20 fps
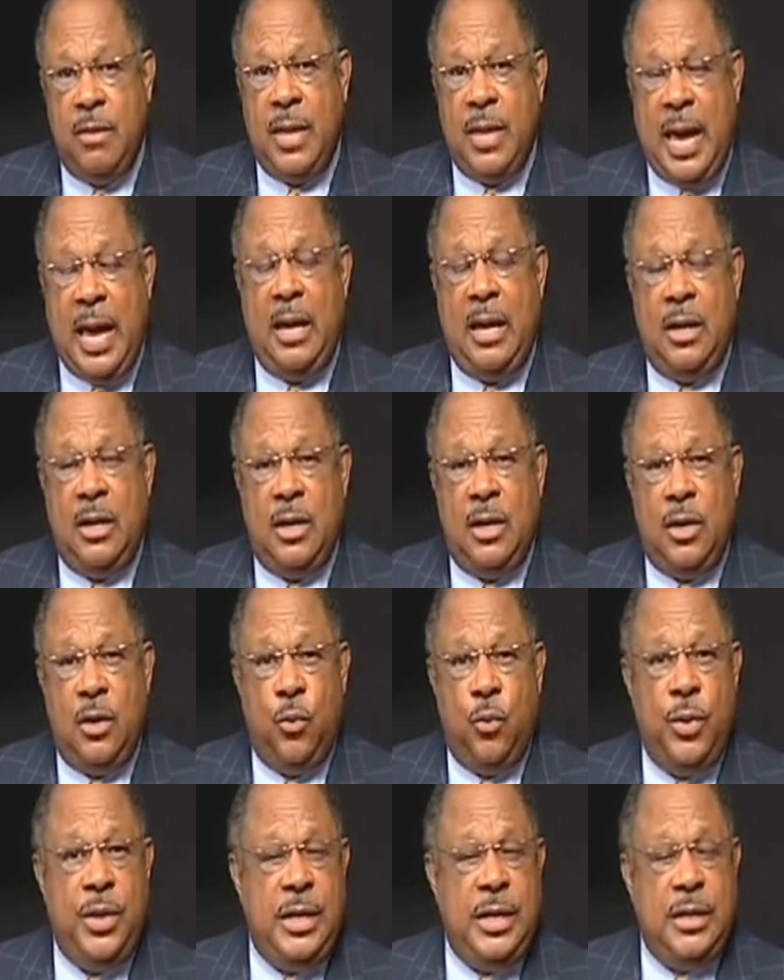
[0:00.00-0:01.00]
That
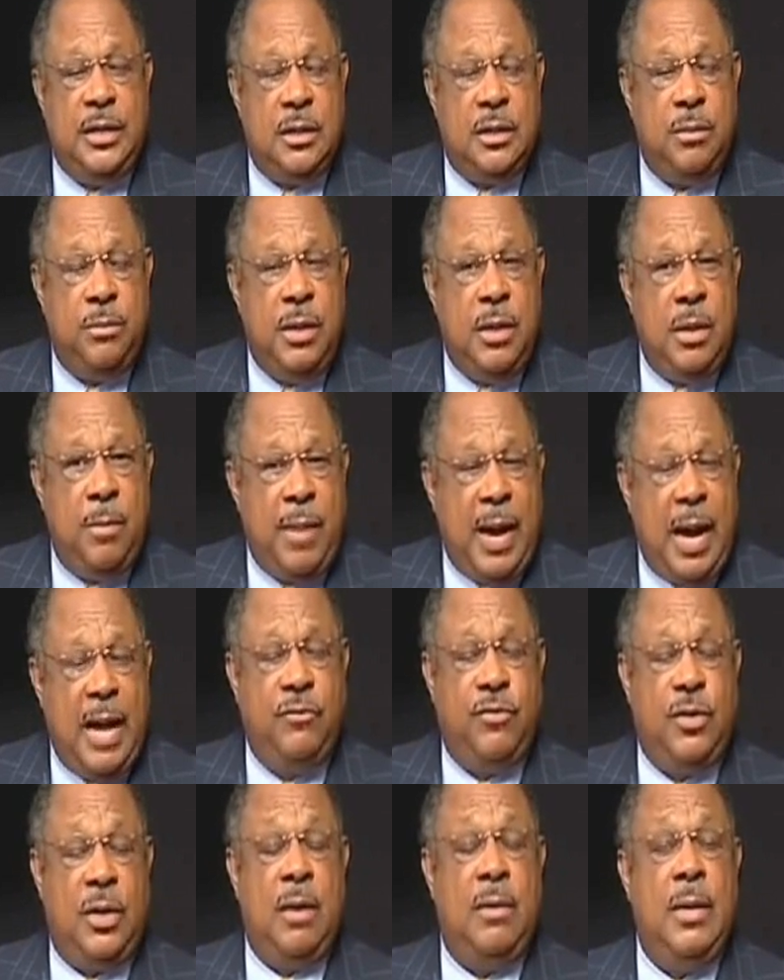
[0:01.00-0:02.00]
we need to be
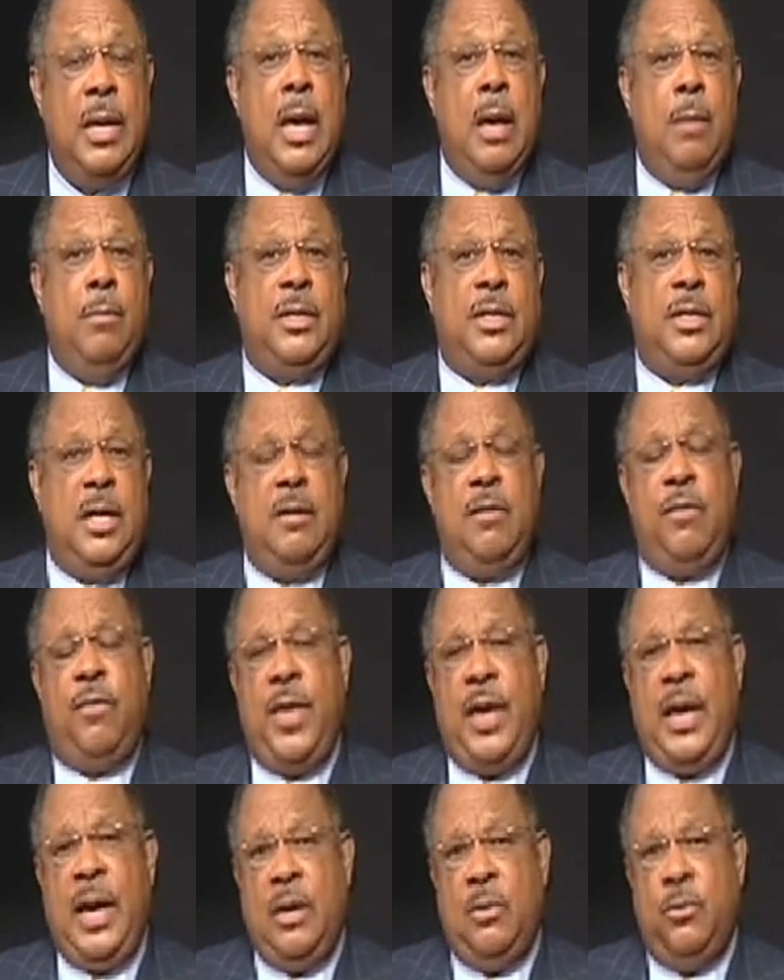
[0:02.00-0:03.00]
mindful of. But the
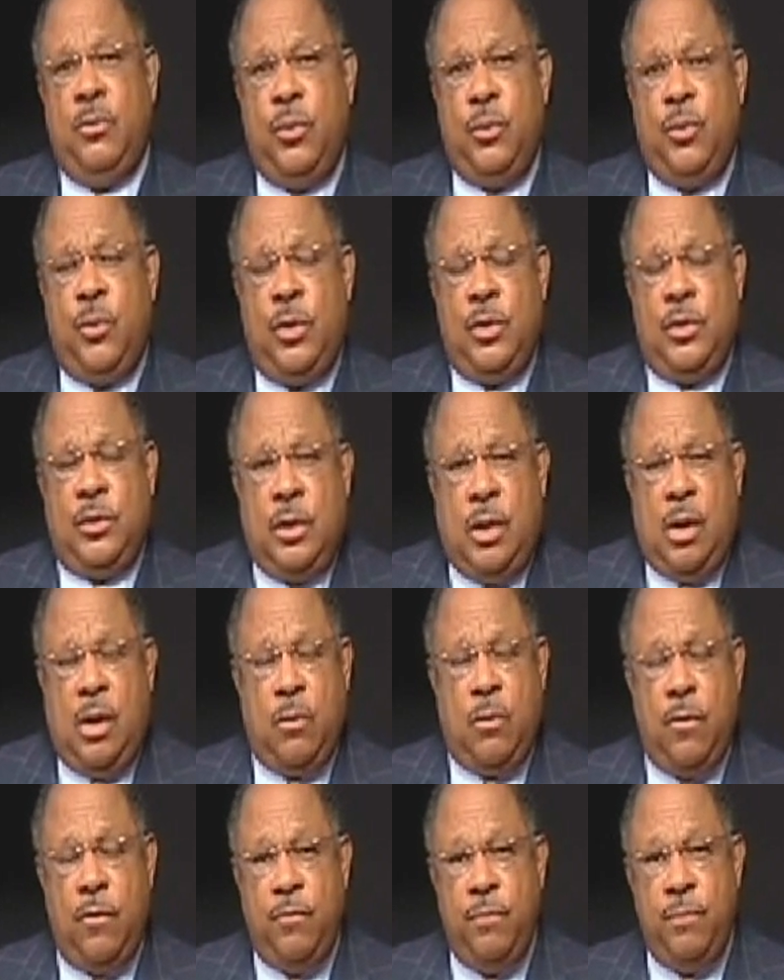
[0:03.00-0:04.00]
other thing I would want to
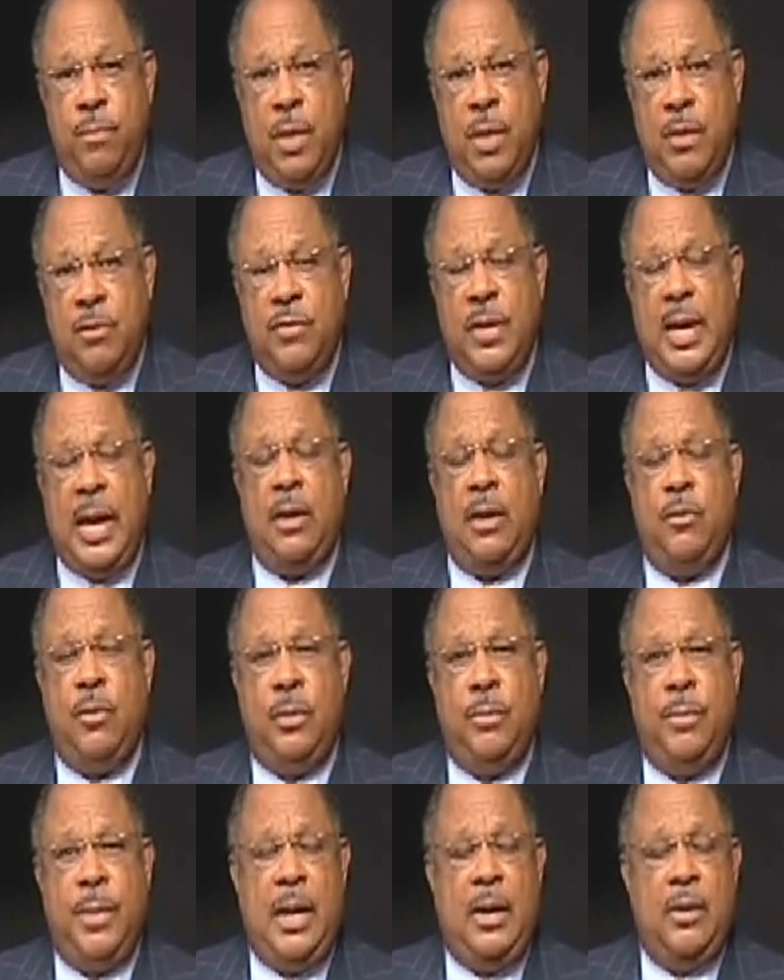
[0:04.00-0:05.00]
talk with
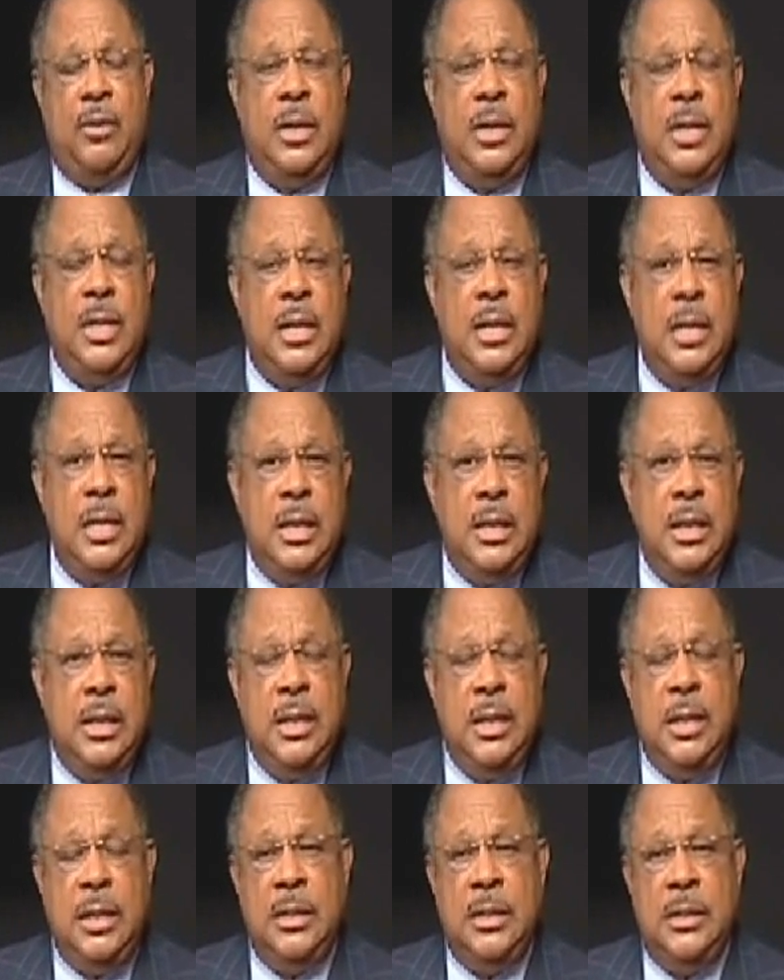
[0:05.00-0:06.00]
Valerie about
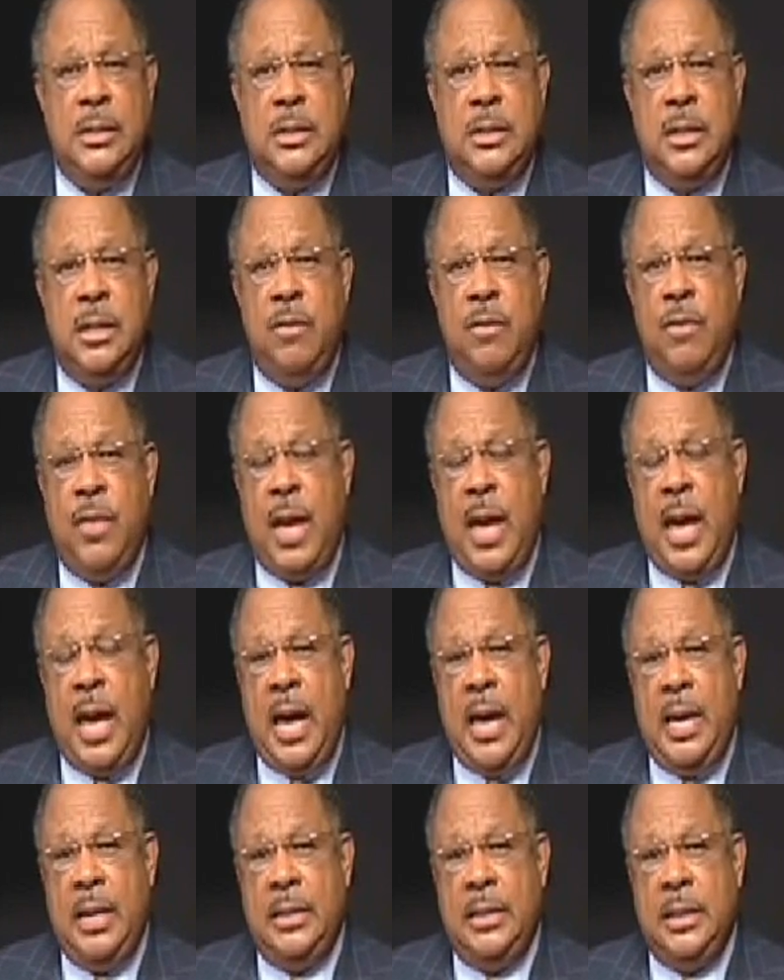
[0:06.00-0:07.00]
is
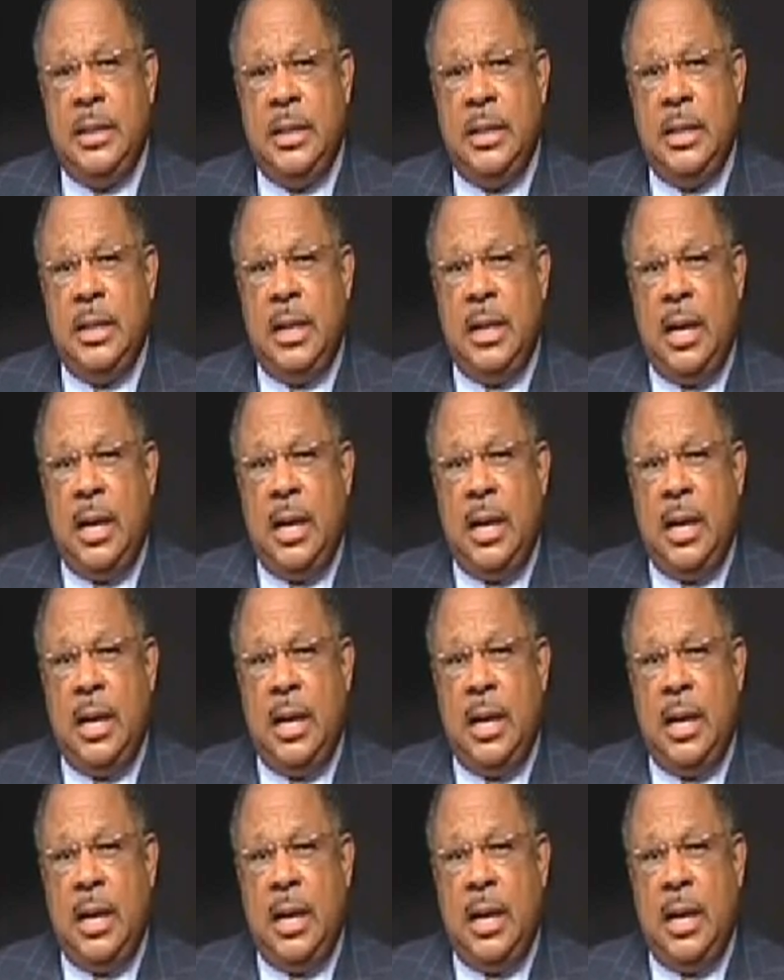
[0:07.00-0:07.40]
that